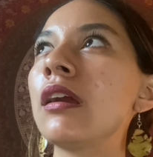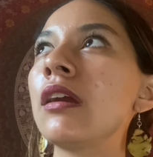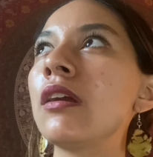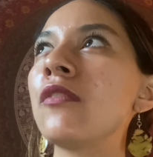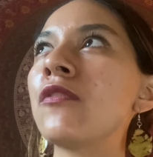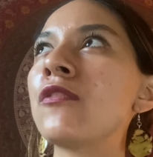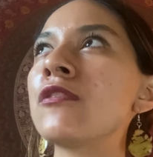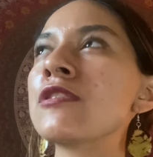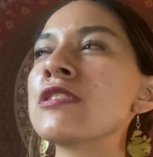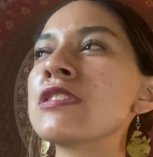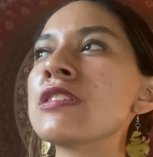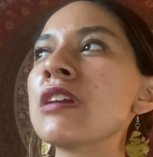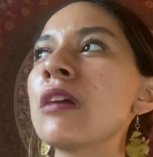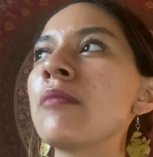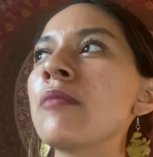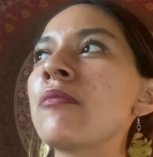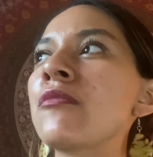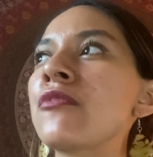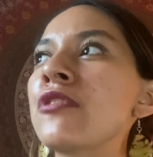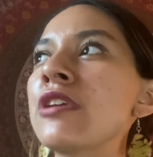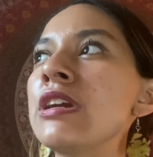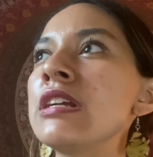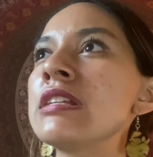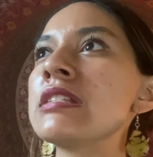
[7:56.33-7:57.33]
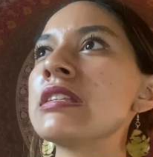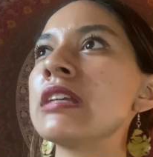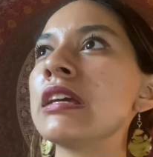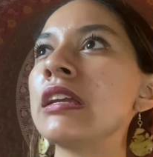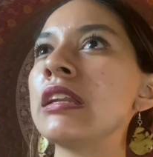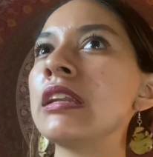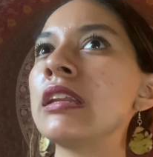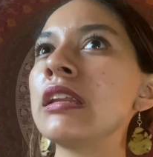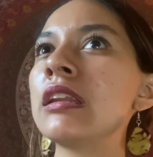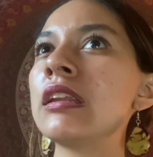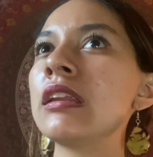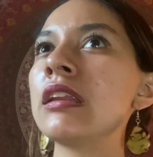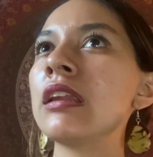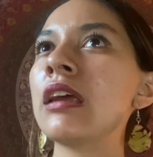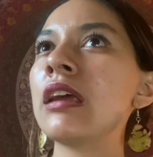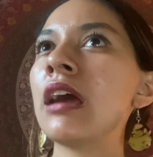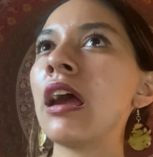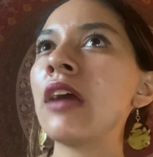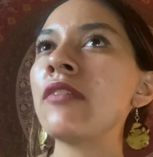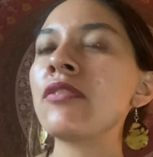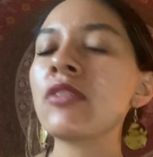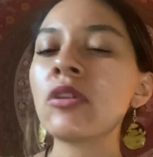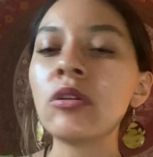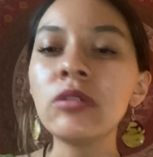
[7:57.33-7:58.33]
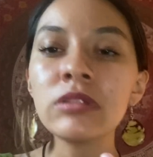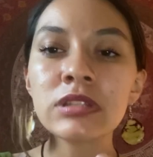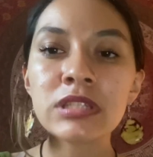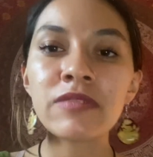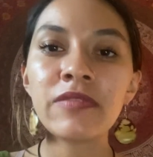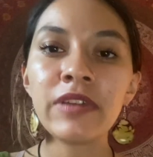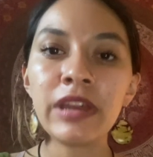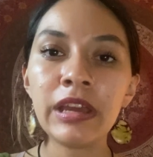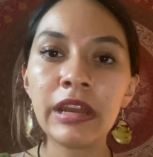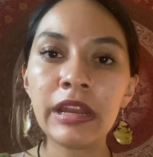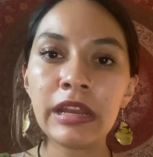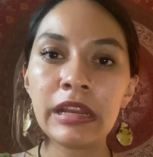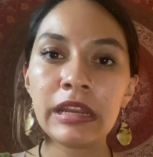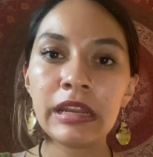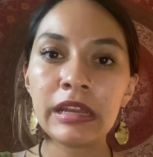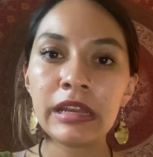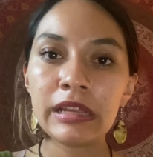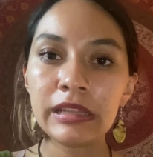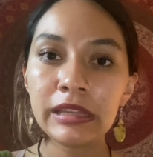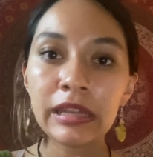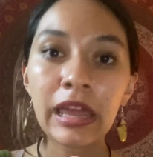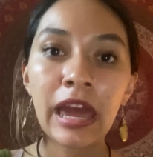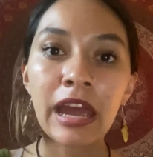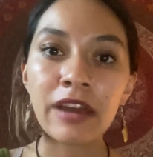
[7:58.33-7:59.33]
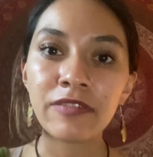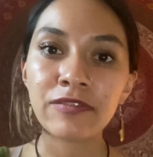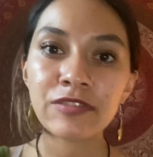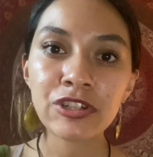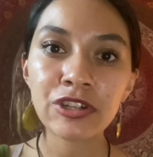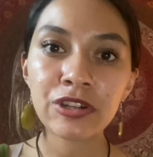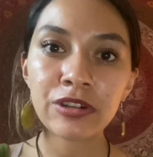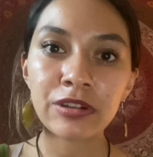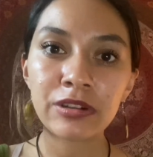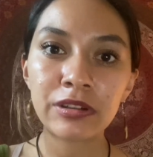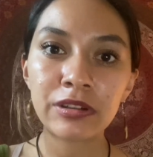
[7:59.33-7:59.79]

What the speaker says: for some reason, I've cultivated laughter,